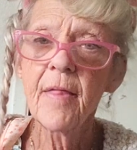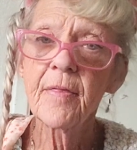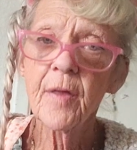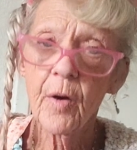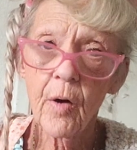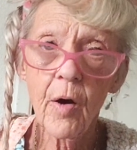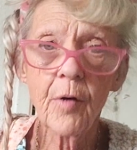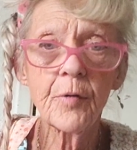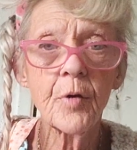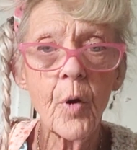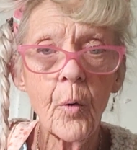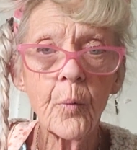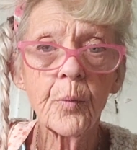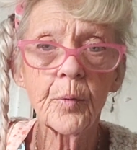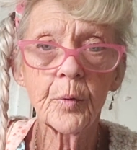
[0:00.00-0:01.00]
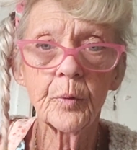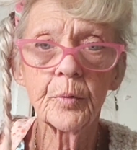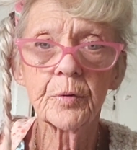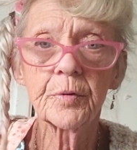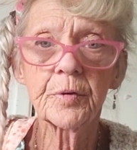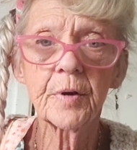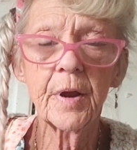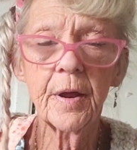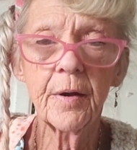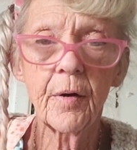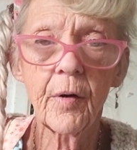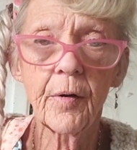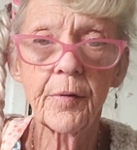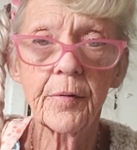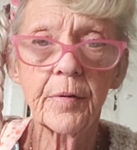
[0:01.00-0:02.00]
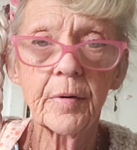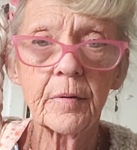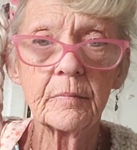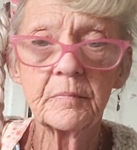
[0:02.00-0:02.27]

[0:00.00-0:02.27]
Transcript: there are no rules in art.